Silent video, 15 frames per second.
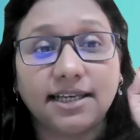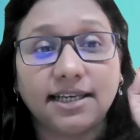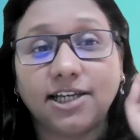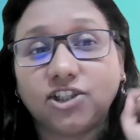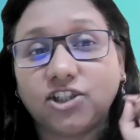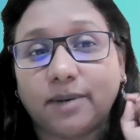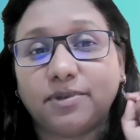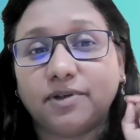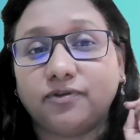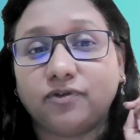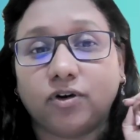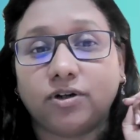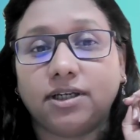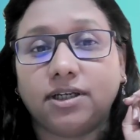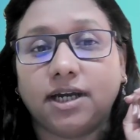Isaiah
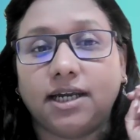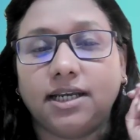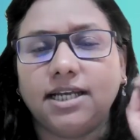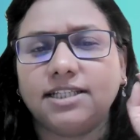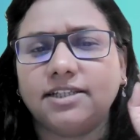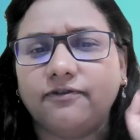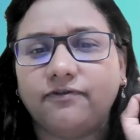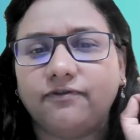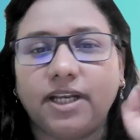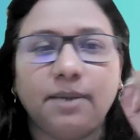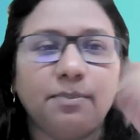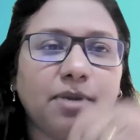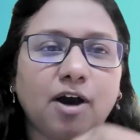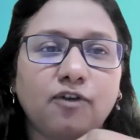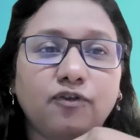chapter 49 is a
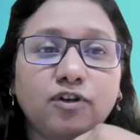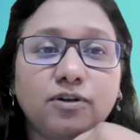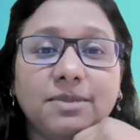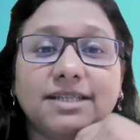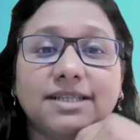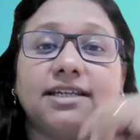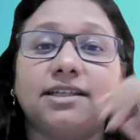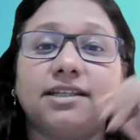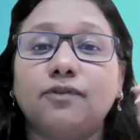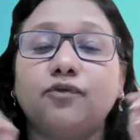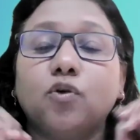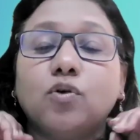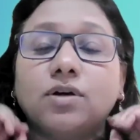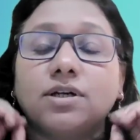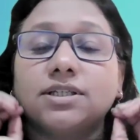very powerful message
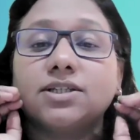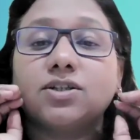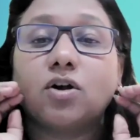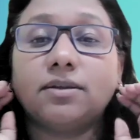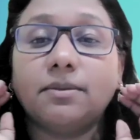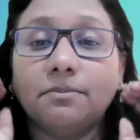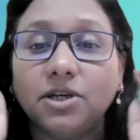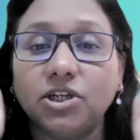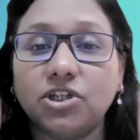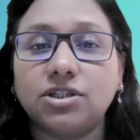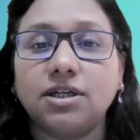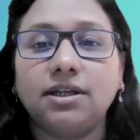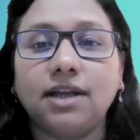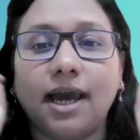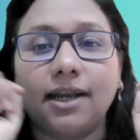that focuses on the
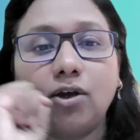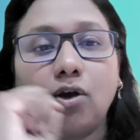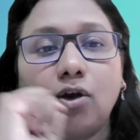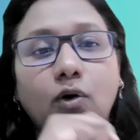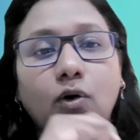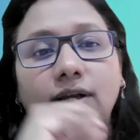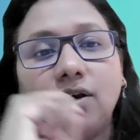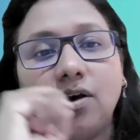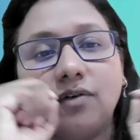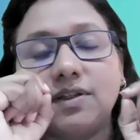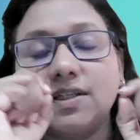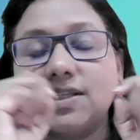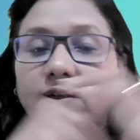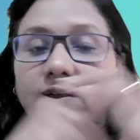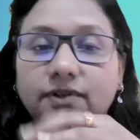mission and calling
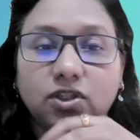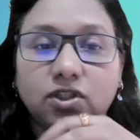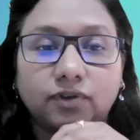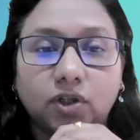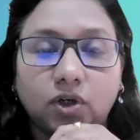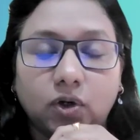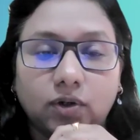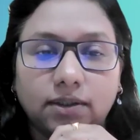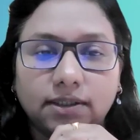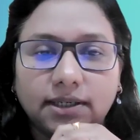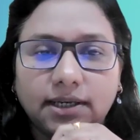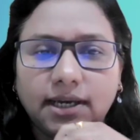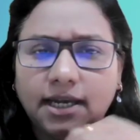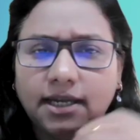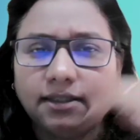of the servant of the Lord.
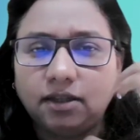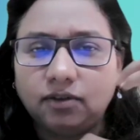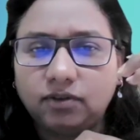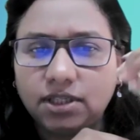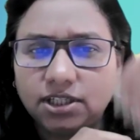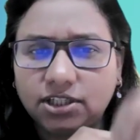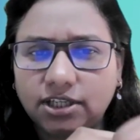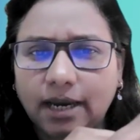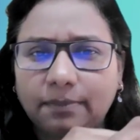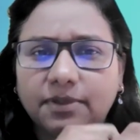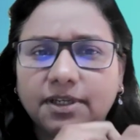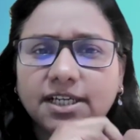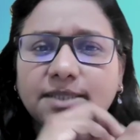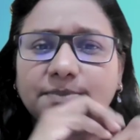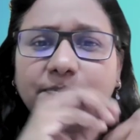Now, this
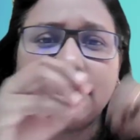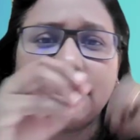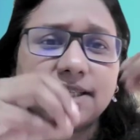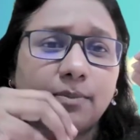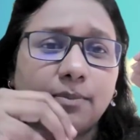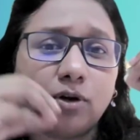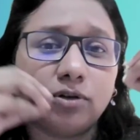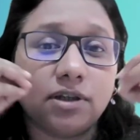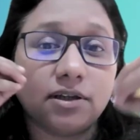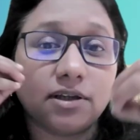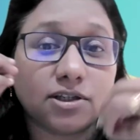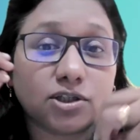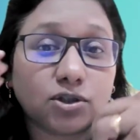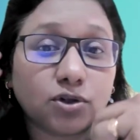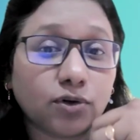chapter speaks about
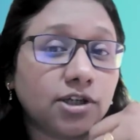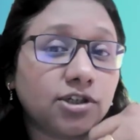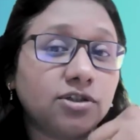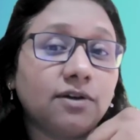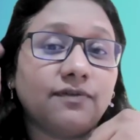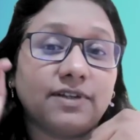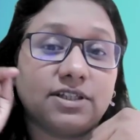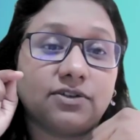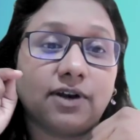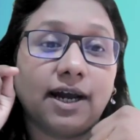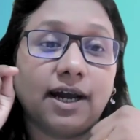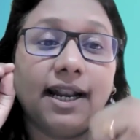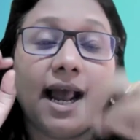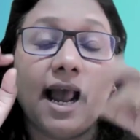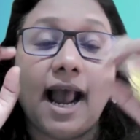the restoration of
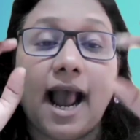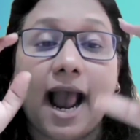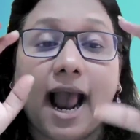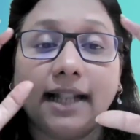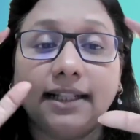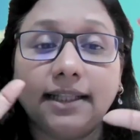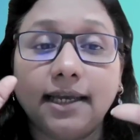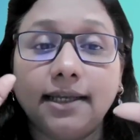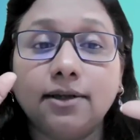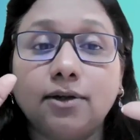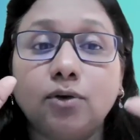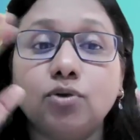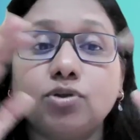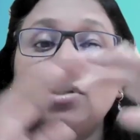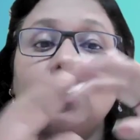Israel and the
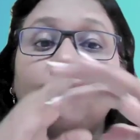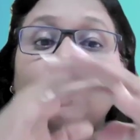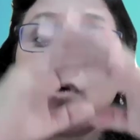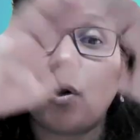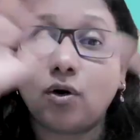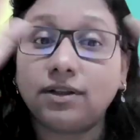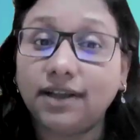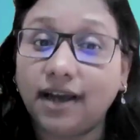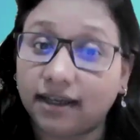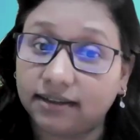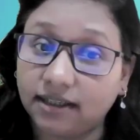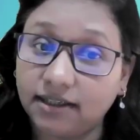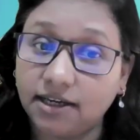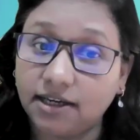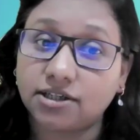inclusion of all the
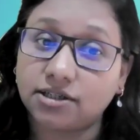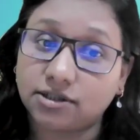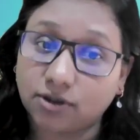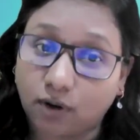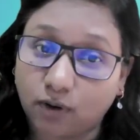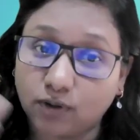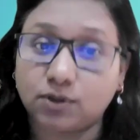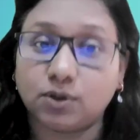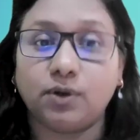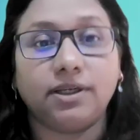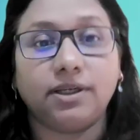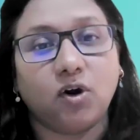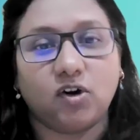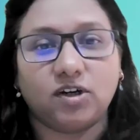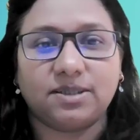other nations
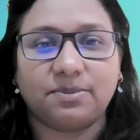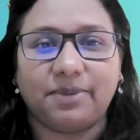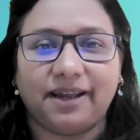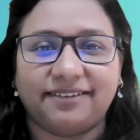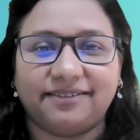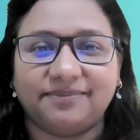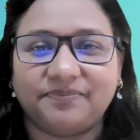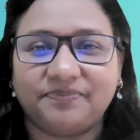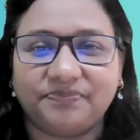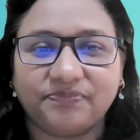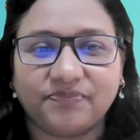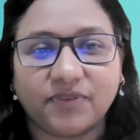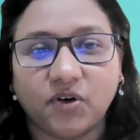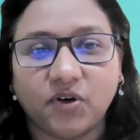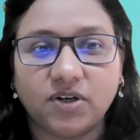also in God's plan.
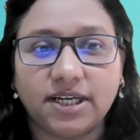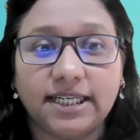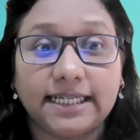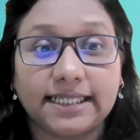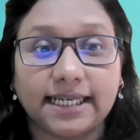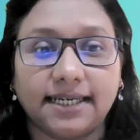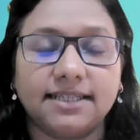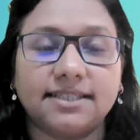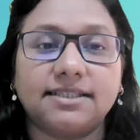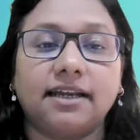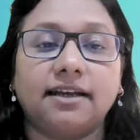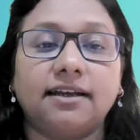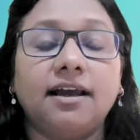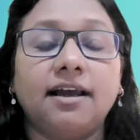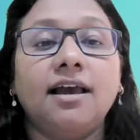Okay, let's
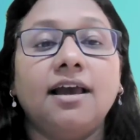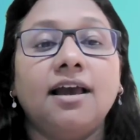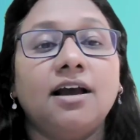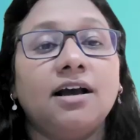understand.